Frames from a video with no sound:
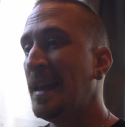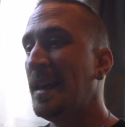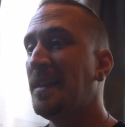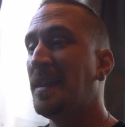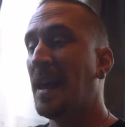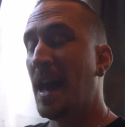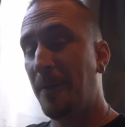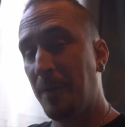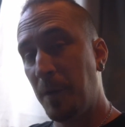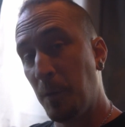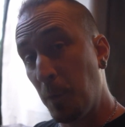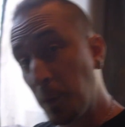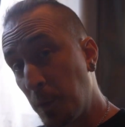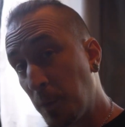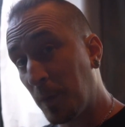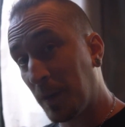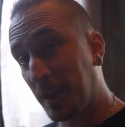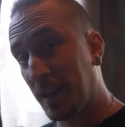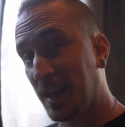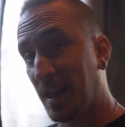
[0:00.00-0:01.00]
the heavy
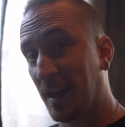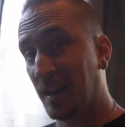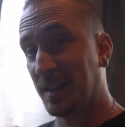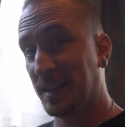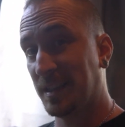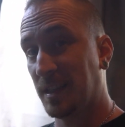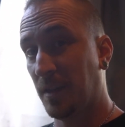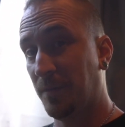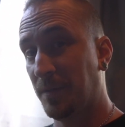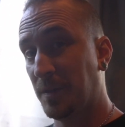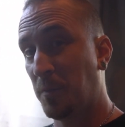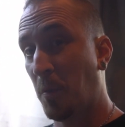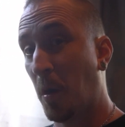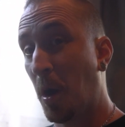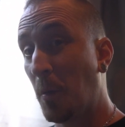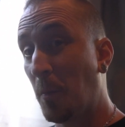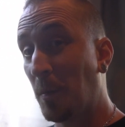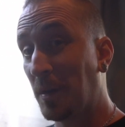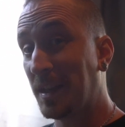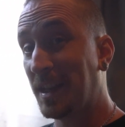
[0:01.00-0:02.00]
woodworky kind of stuff, is what I
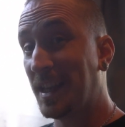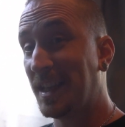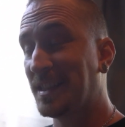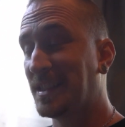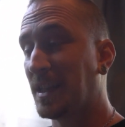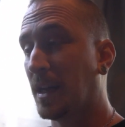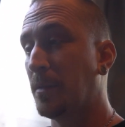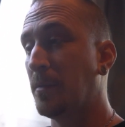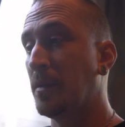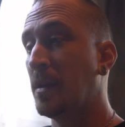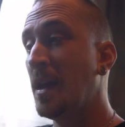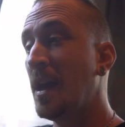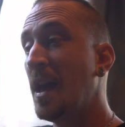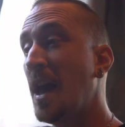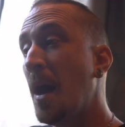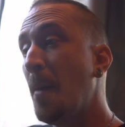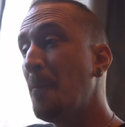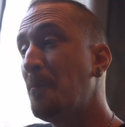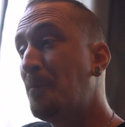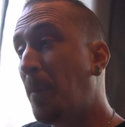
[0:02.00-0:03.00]
want to get done
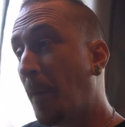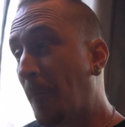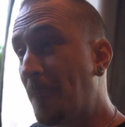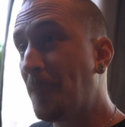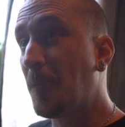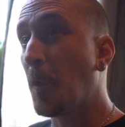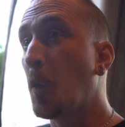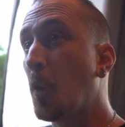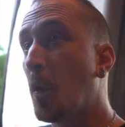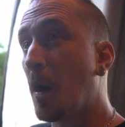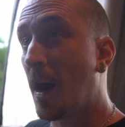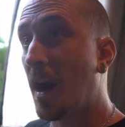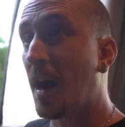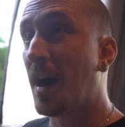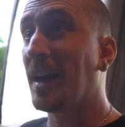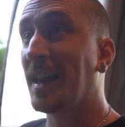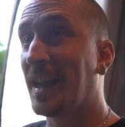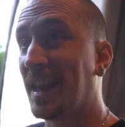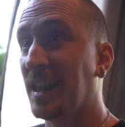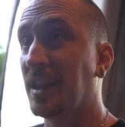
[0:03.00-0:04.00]
before
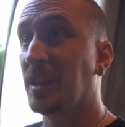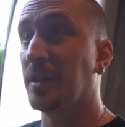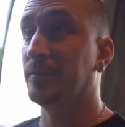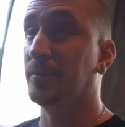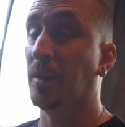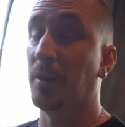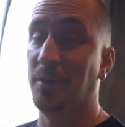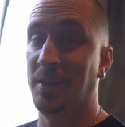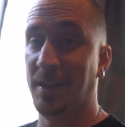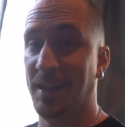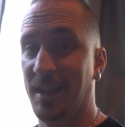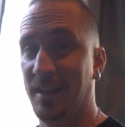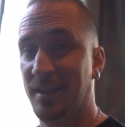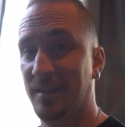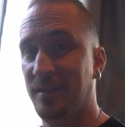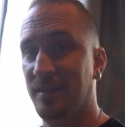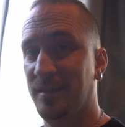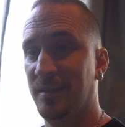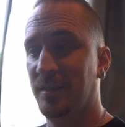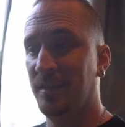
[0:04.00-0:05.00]
I hit the road again.
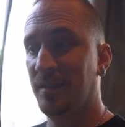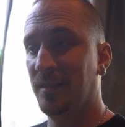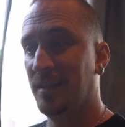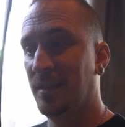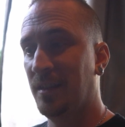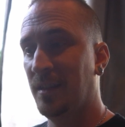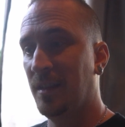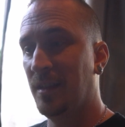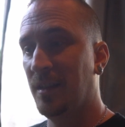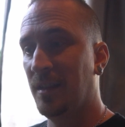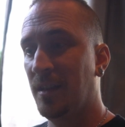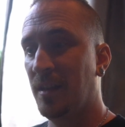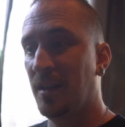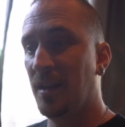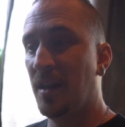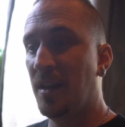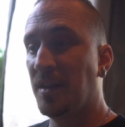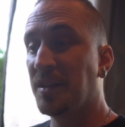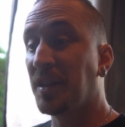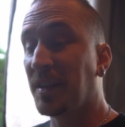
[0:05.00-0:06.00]

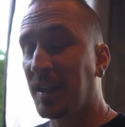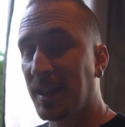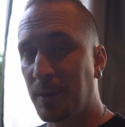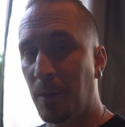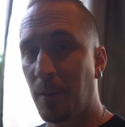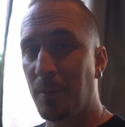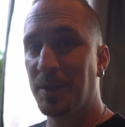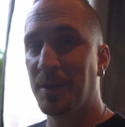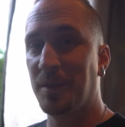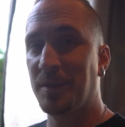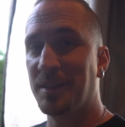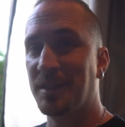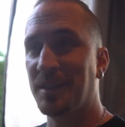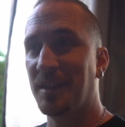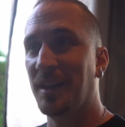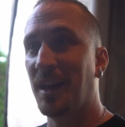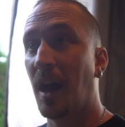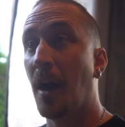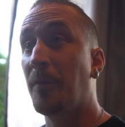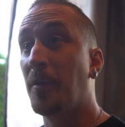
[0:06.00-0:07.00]
So that's what we're doing
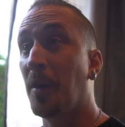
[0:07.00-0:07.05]
tonight. I've